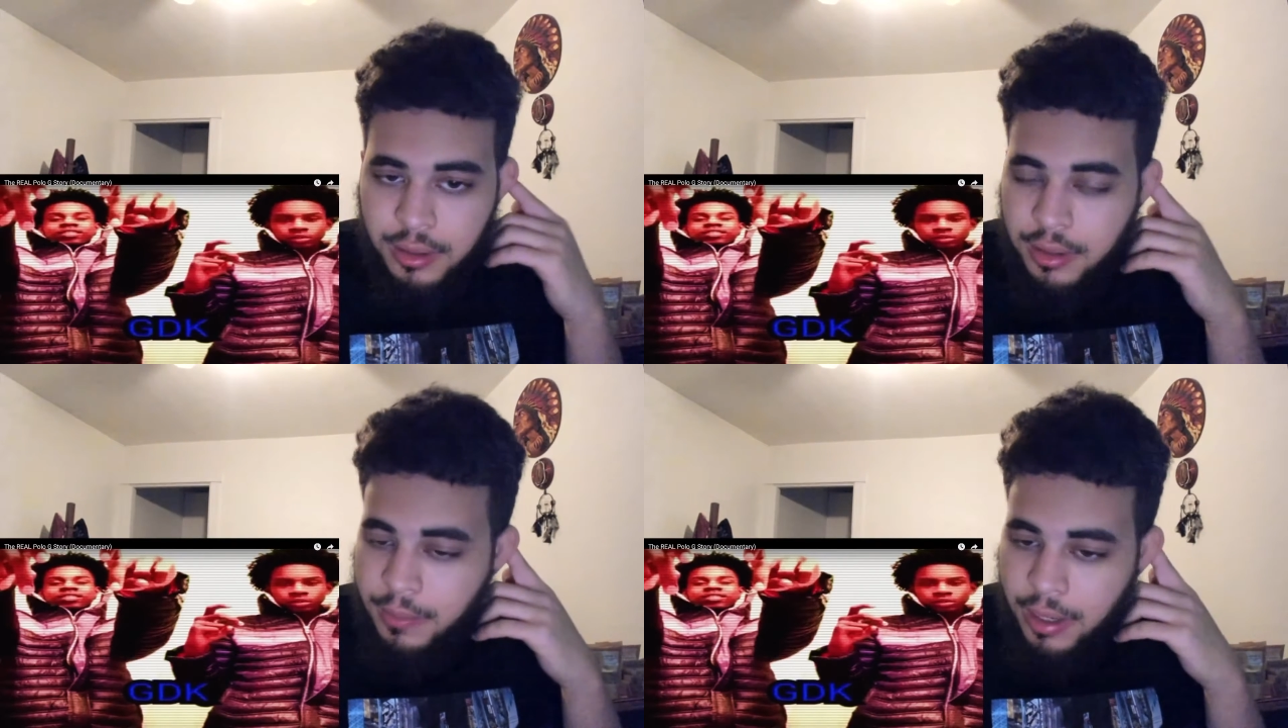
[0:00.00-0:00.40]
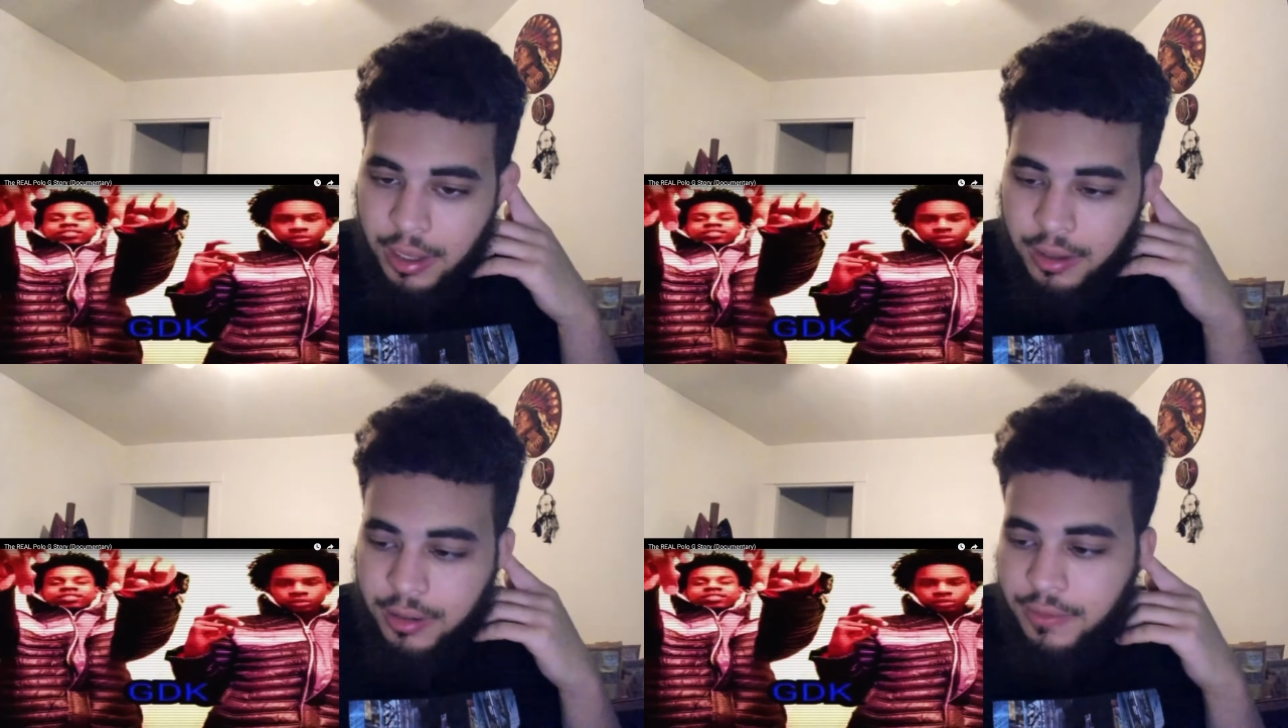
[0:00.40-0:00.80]
But I
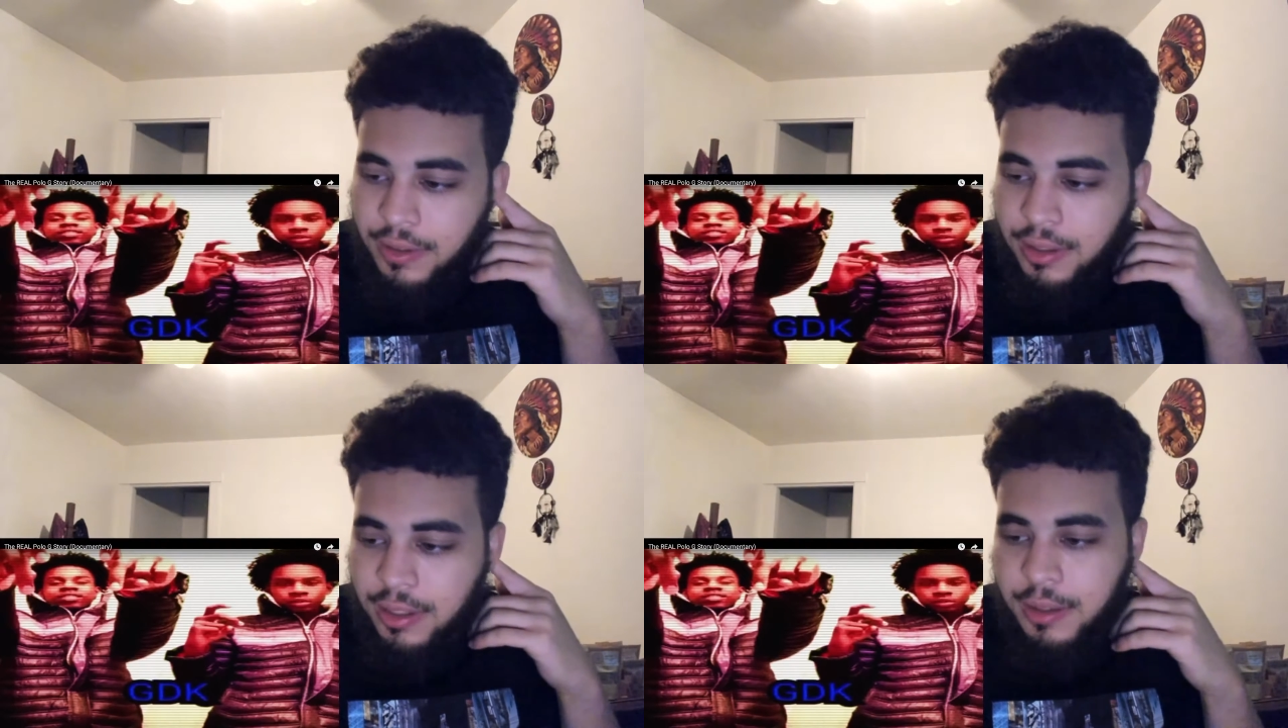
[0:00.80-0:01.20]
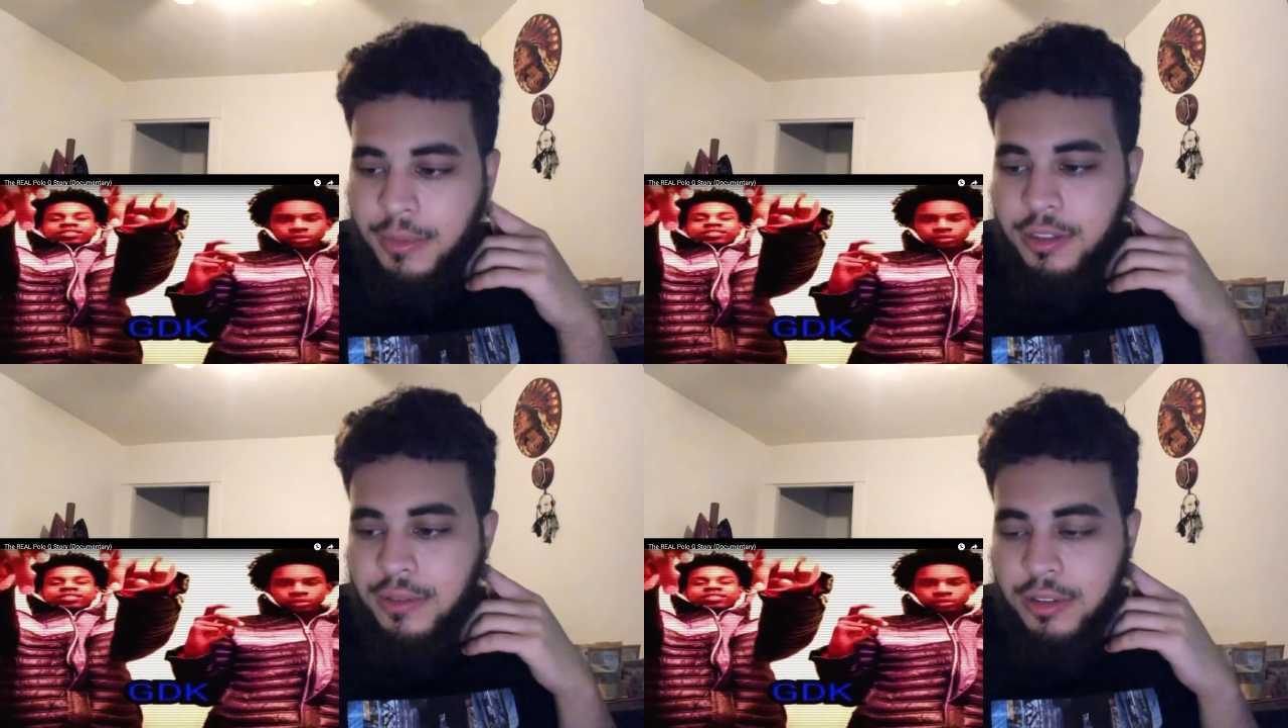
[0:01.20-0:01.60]
don't even think he
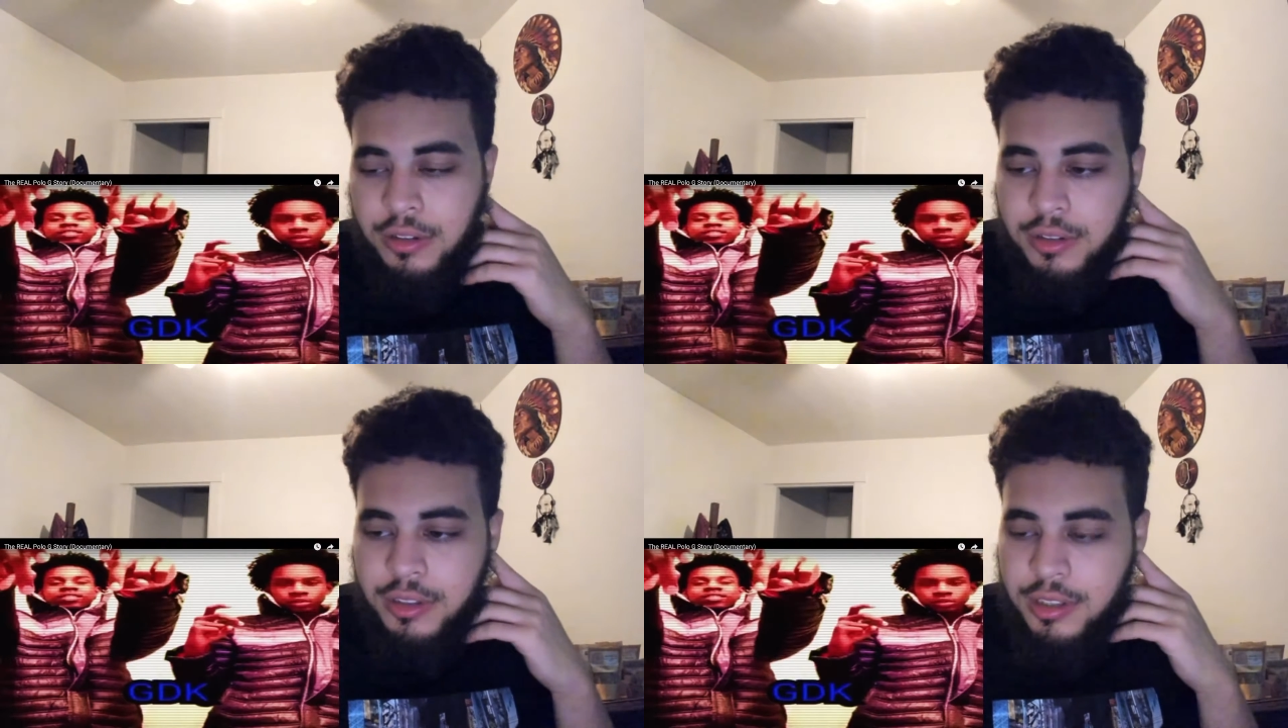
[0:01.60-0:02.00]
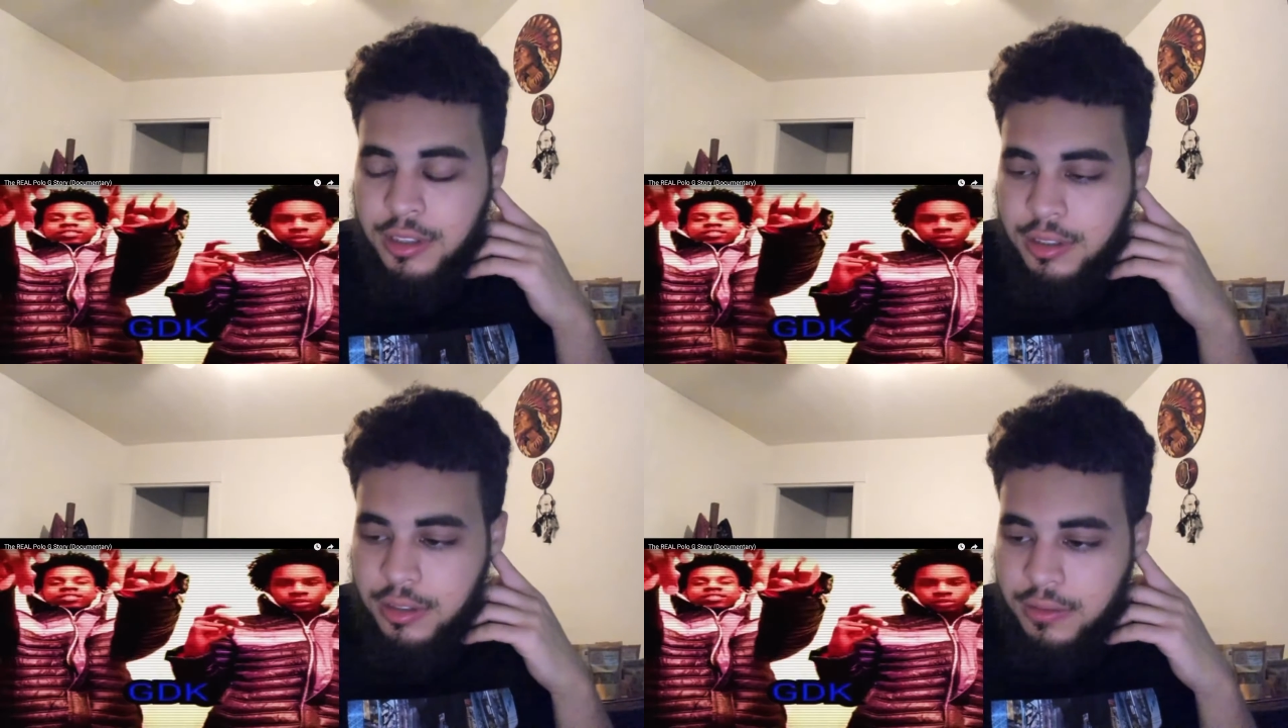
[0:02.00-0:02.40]
messed with no
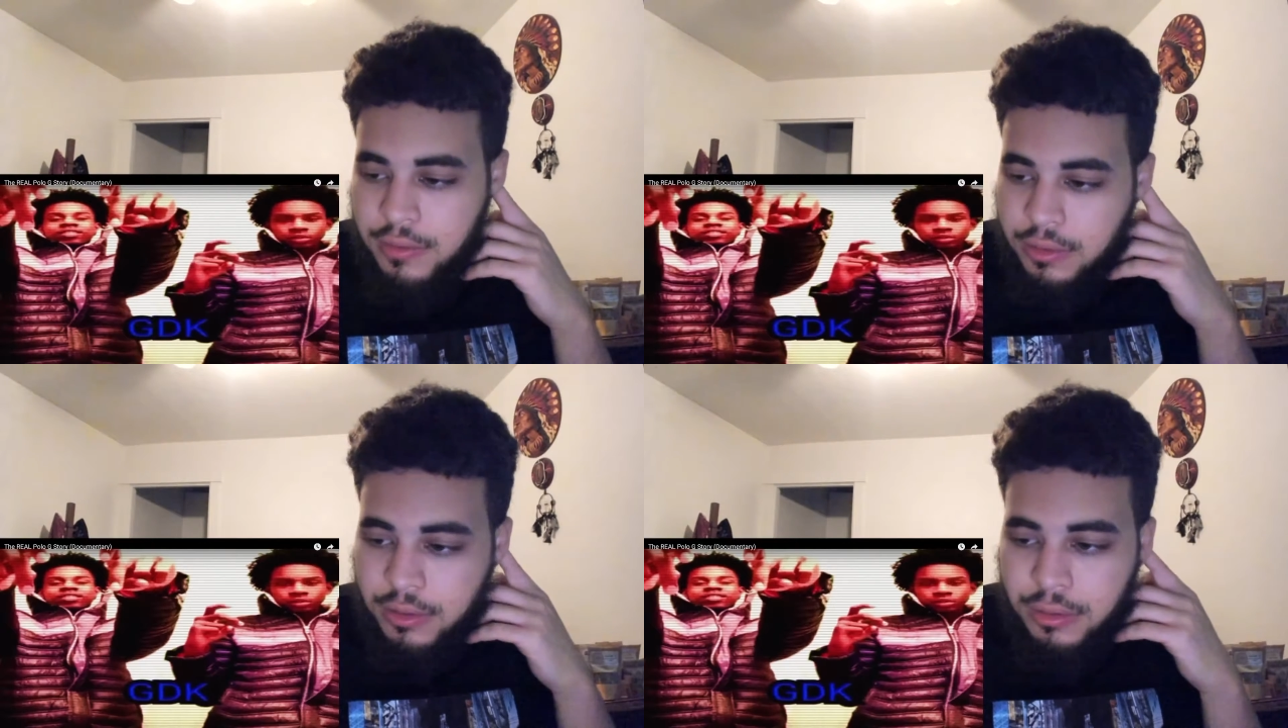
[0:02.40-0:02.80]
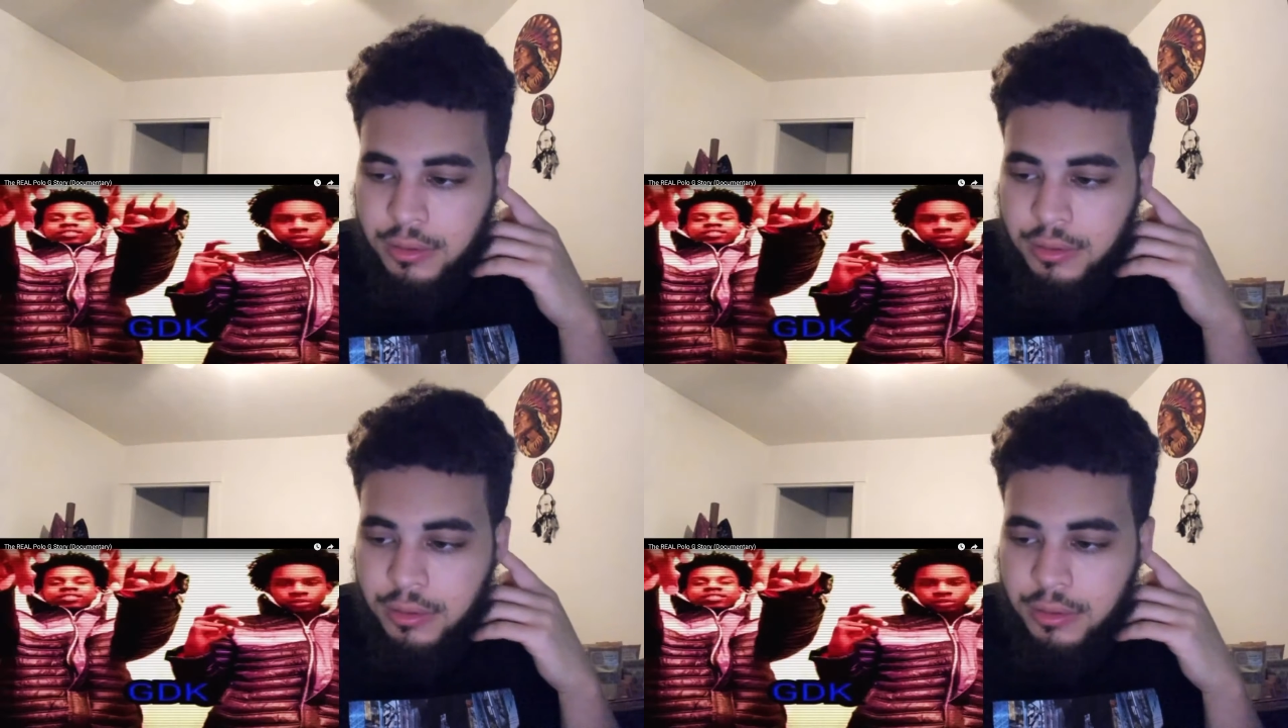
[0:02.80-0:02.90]
GDs for real.